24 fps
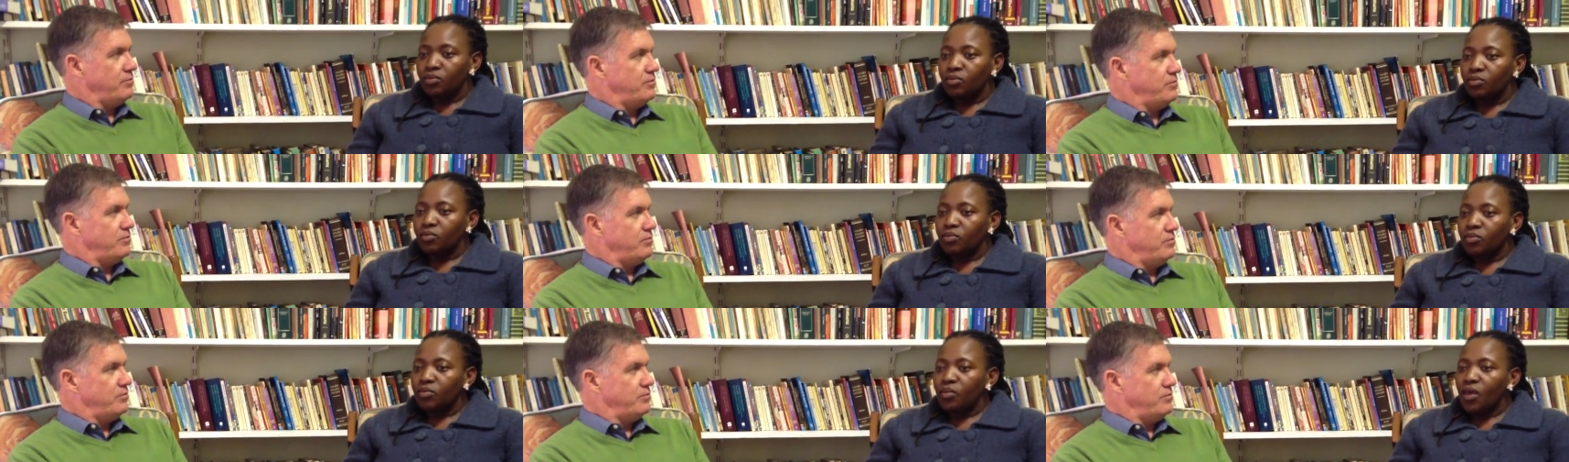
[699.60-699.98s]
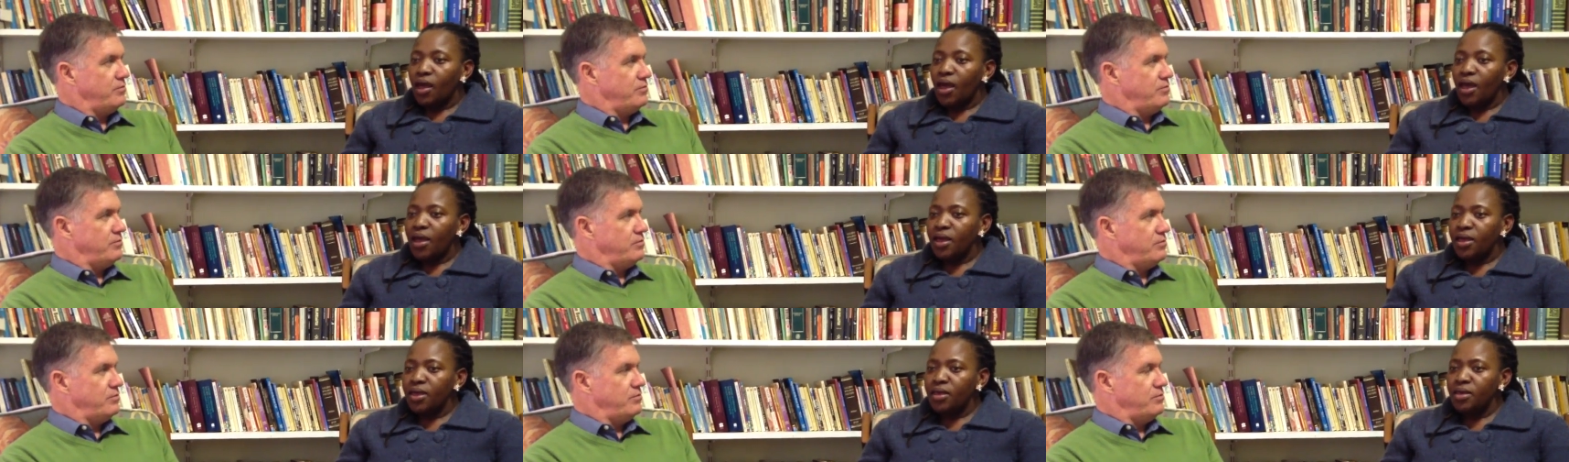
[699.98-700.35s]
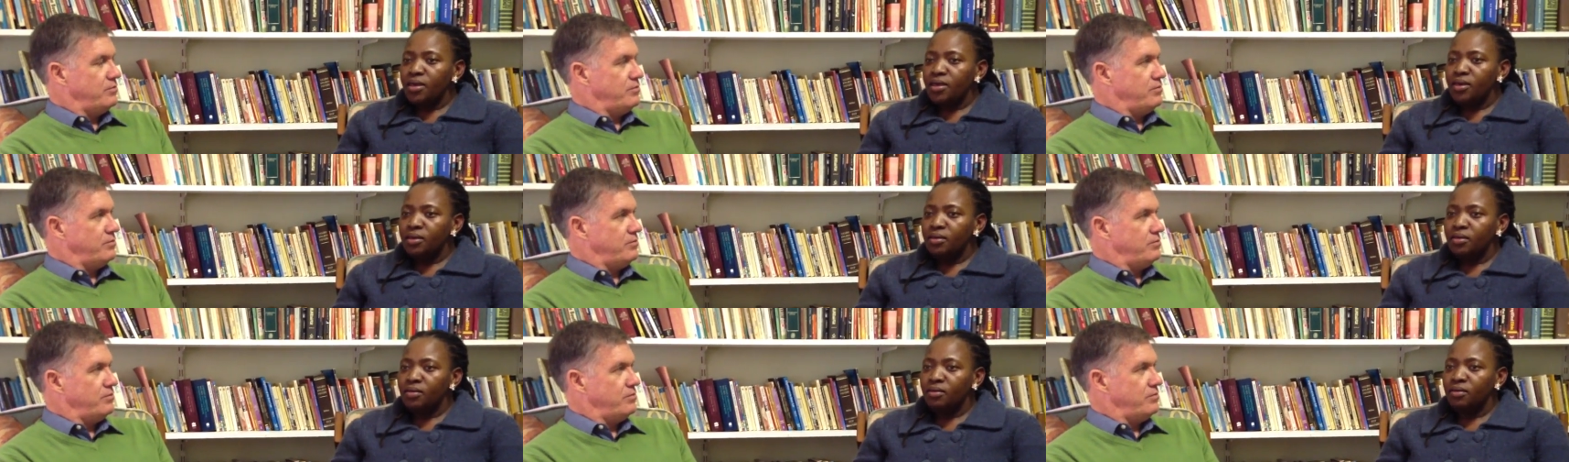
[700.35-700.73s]
Speaker 1: I
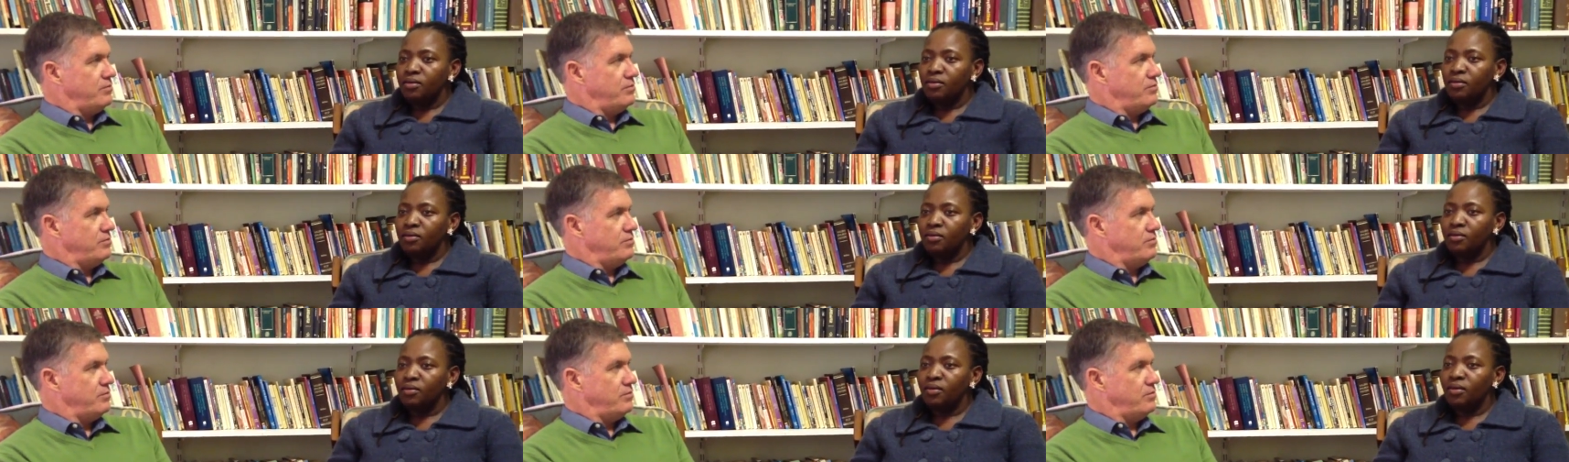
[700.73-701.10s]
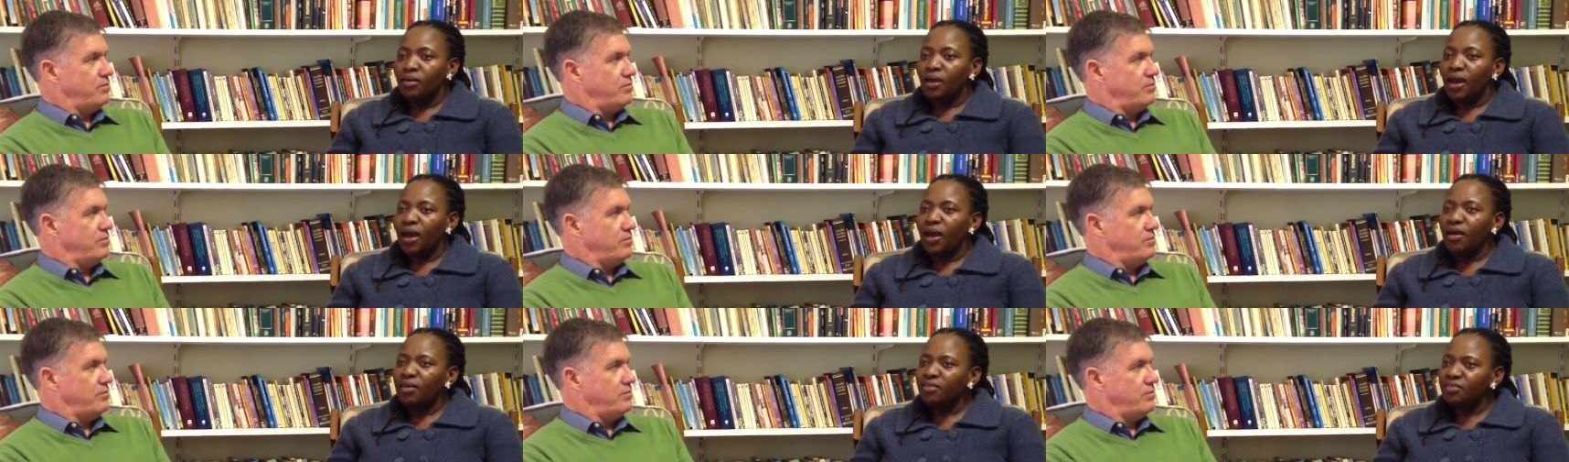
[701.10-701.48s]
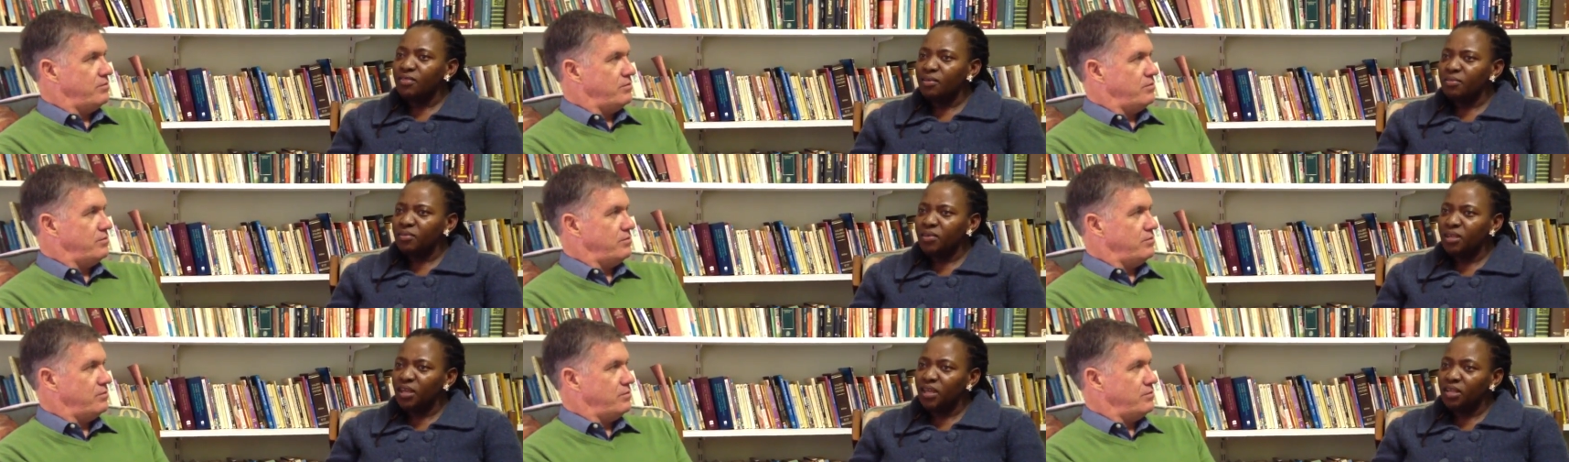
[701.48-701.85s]

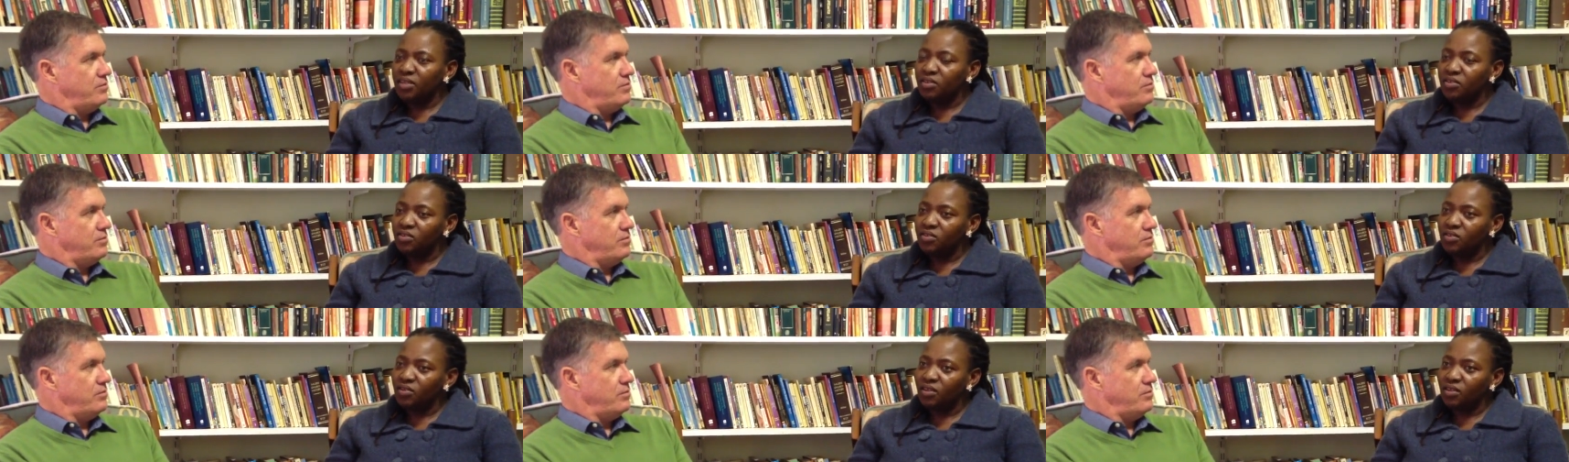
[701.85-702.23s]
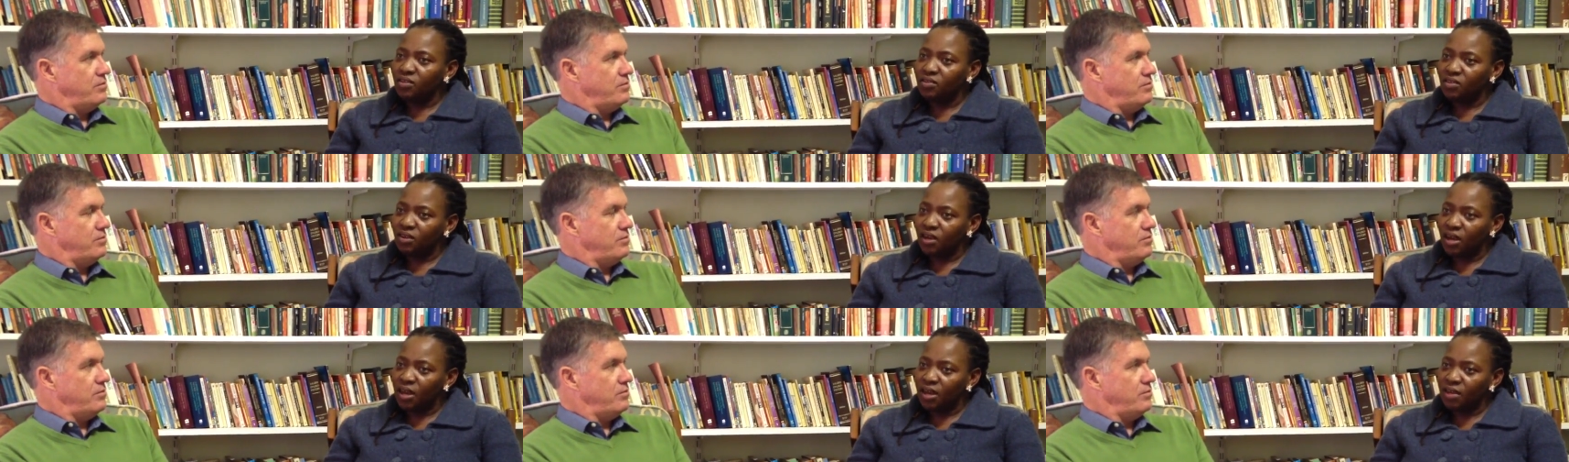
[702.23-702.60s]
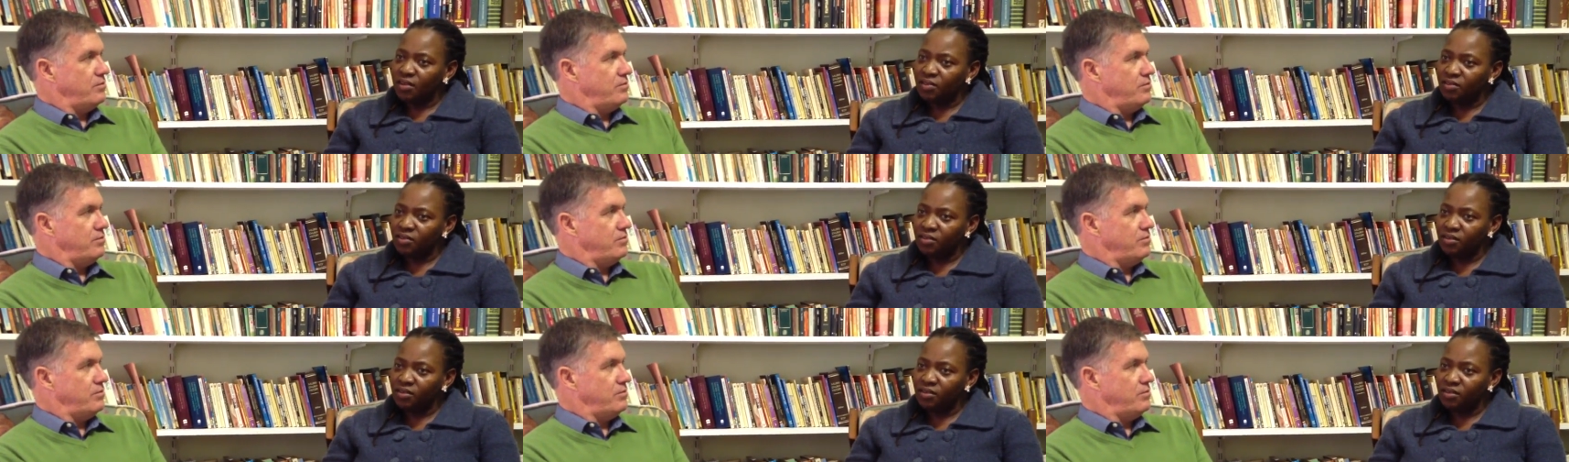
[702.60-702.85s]
accepted Jesus Christ